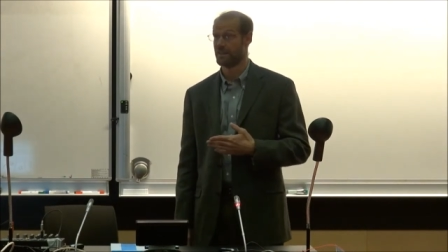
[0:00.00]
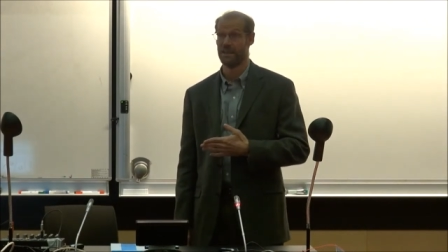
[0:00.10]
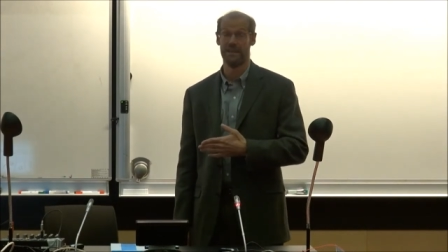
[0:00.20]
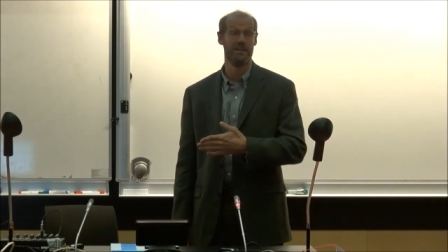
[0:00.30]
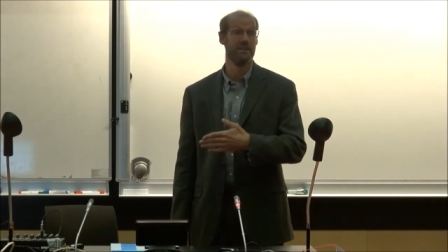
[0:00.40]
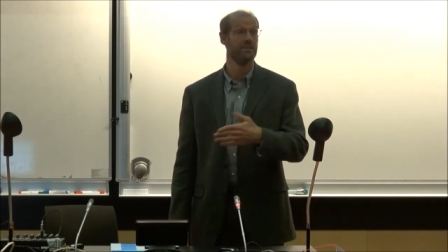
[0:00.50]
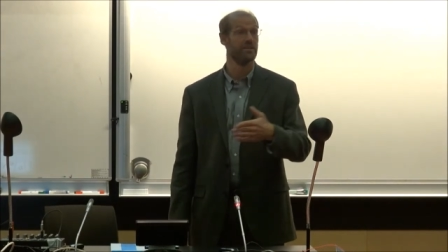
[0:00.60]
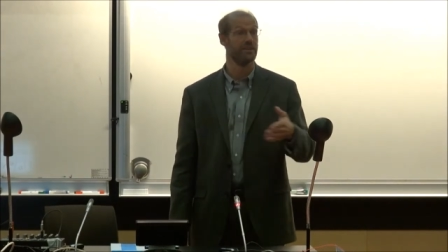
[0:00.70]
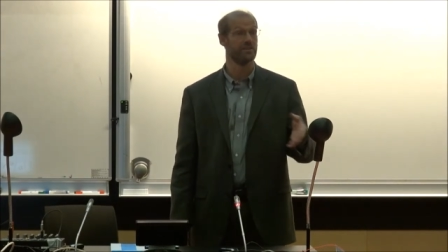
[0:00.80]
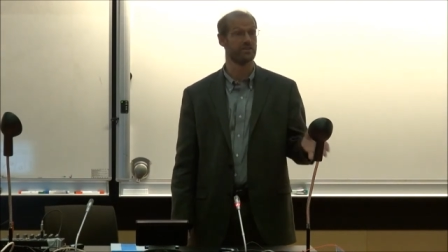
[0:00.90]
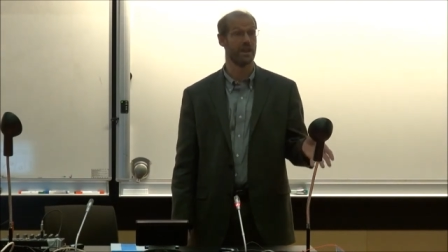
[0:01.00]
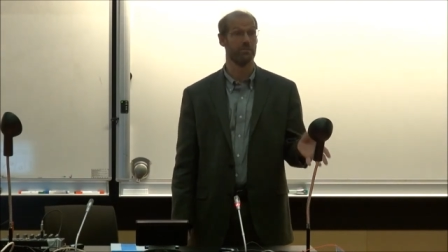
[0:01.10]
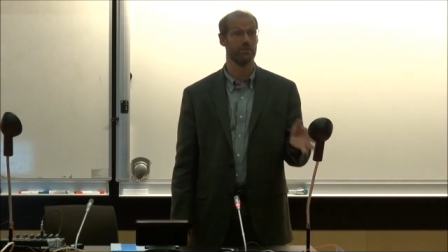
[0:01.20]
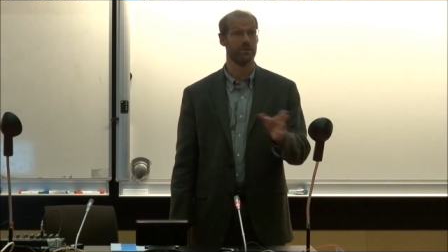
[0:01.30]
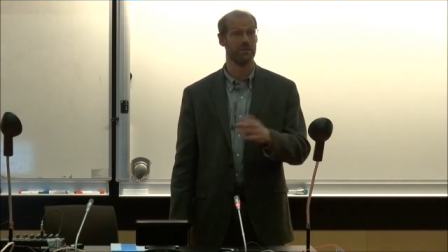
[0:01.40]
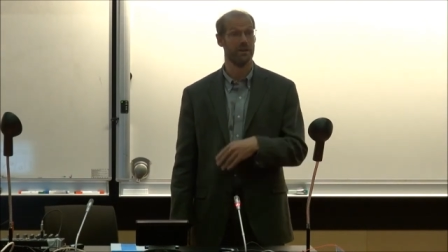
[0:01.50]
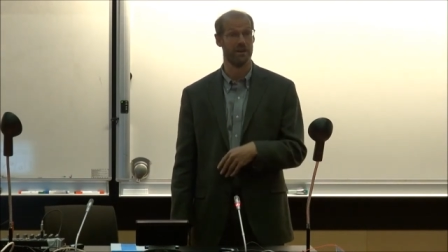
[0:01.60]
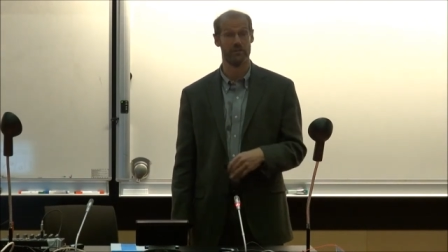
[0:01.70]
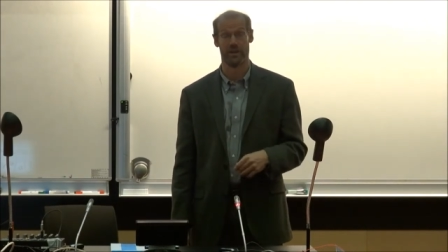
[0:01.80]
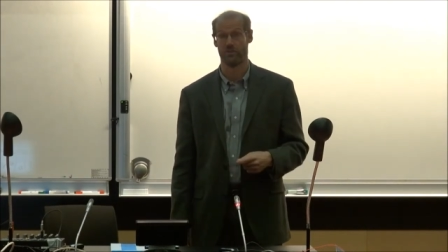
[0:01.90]
in this sample
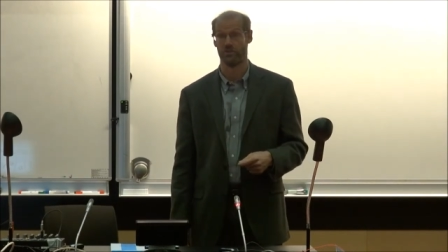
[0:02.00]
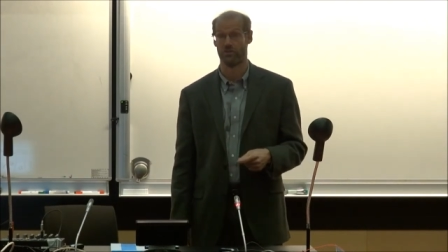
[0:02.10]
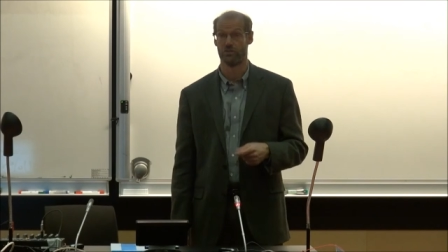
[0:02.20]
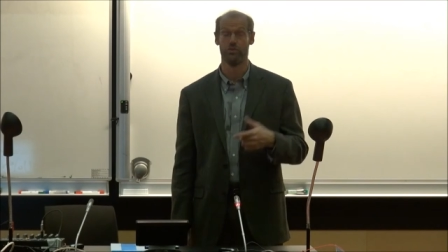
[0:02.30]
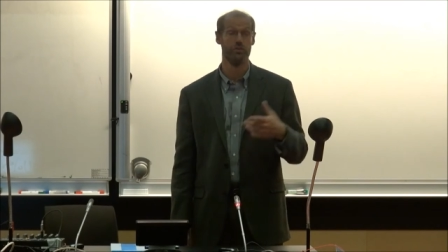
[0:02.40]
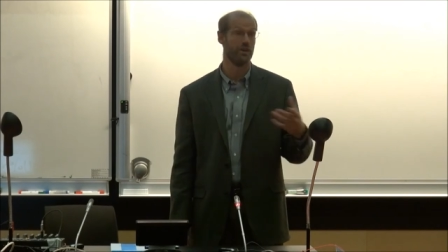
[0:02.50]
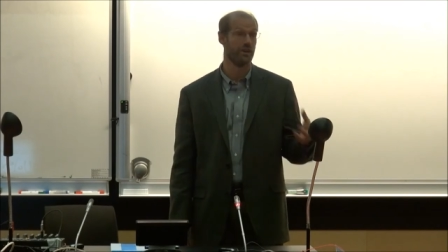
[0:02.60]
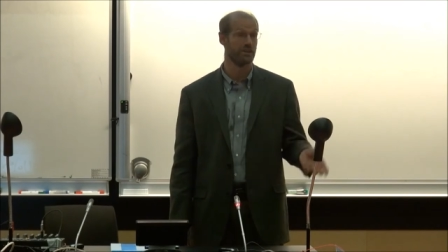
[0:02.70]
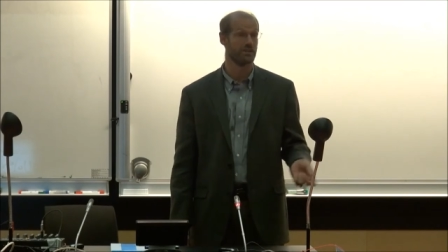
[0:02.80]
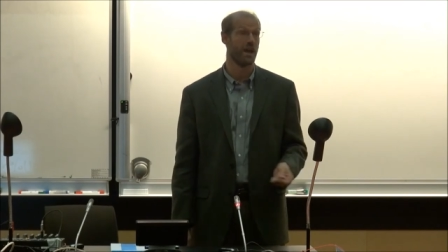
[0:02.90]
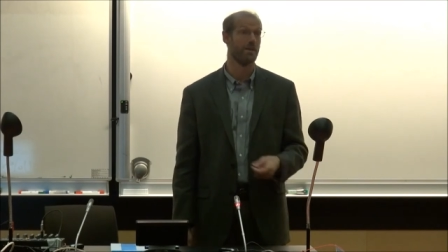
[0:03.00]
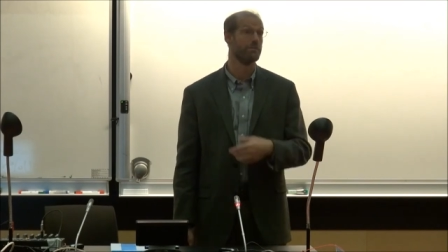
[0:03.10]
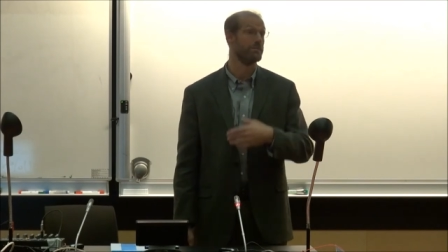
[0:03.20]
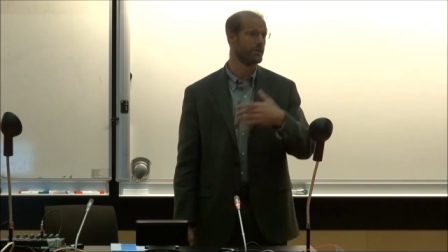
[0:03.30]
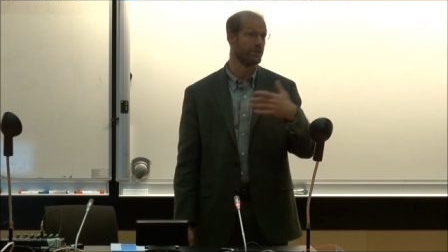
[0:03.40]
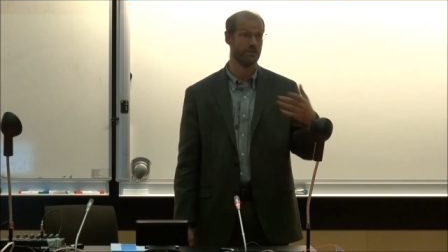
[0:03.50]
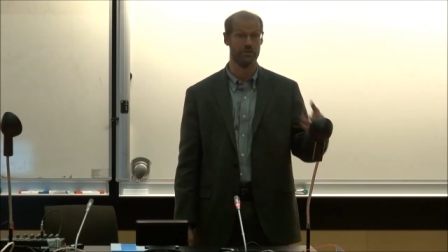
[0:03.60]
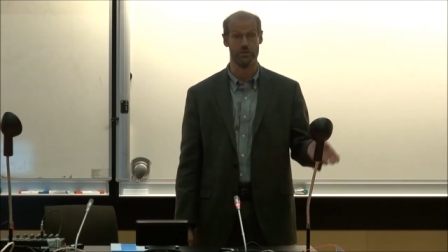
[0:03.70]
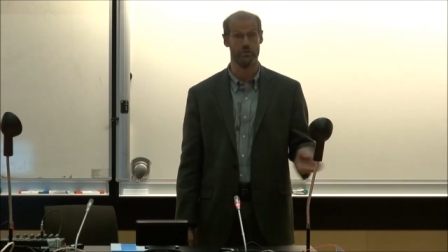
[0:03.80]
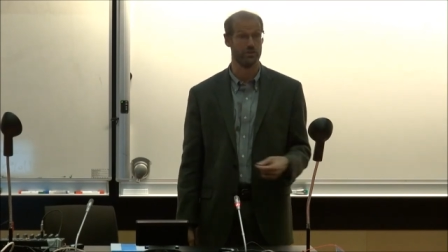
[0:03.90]
of countries through various time periods
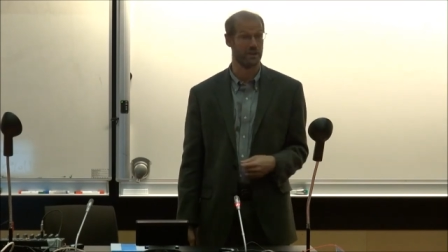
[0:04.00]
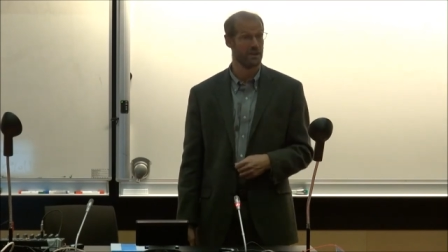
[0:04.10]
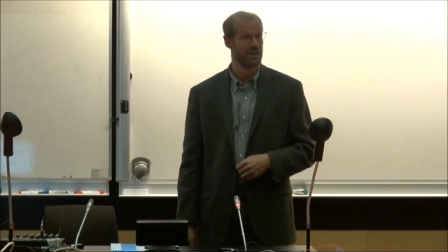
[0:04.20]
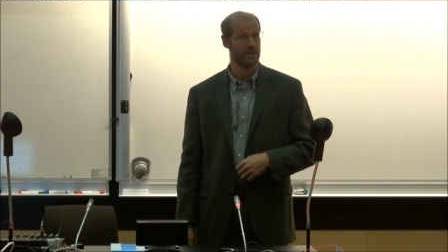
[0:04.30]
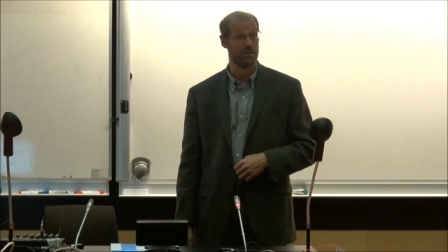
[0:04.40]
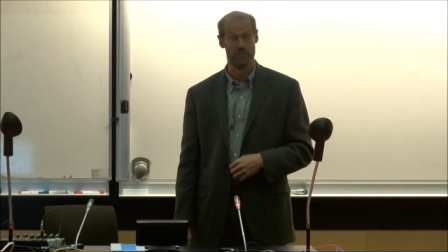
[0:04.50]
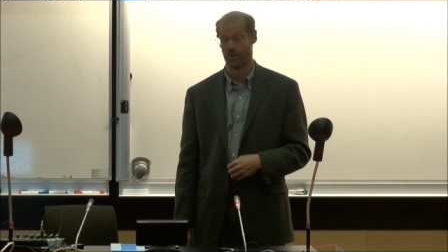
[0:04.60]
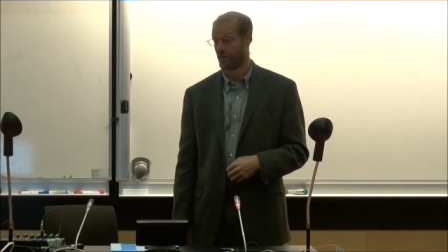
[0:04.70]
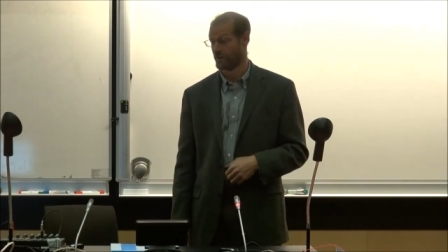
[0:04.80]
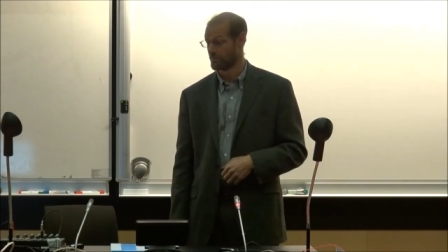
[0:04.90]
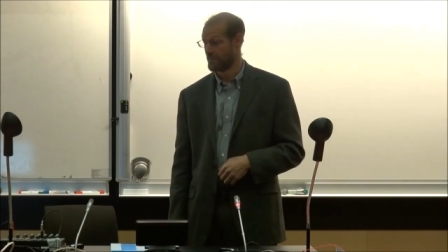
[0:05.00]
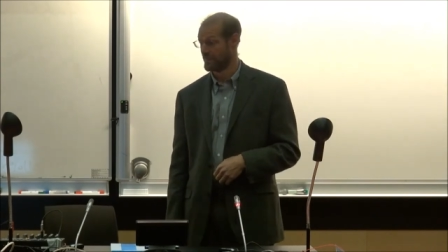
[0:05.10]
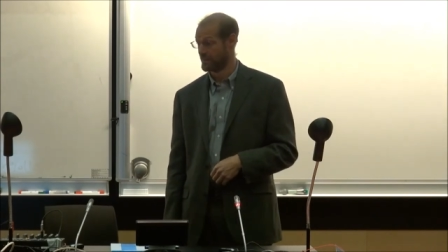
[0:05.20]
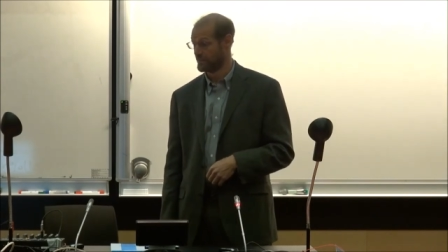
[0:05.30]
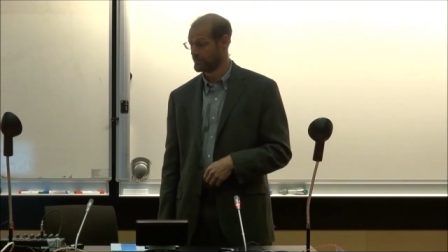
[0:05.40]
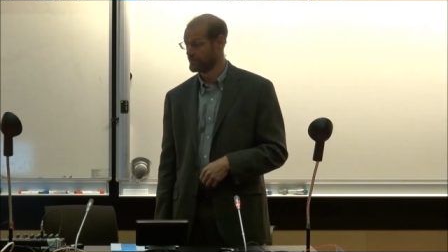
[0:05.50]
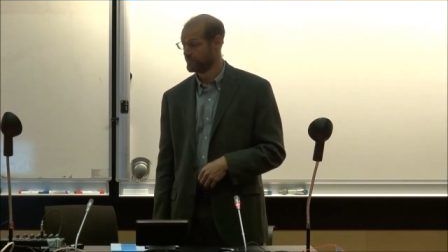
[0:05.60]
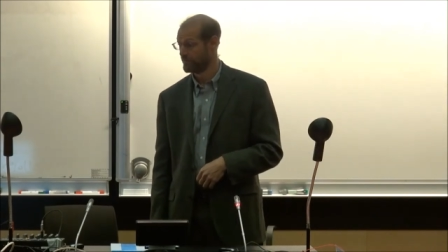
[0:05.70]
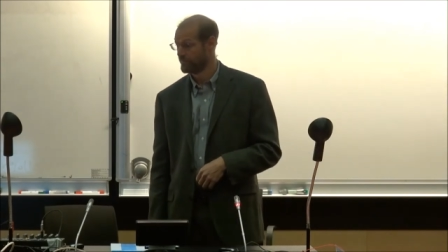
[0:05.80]
and using various methods.